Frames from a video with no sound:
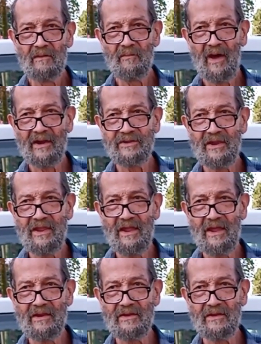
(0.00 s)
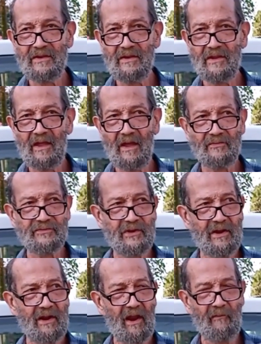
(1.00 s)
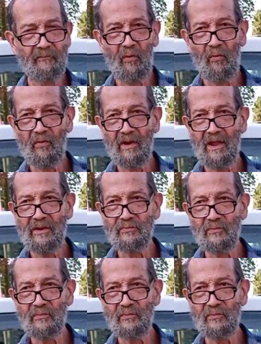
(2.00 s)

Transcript: my tent, I was in there 4 days.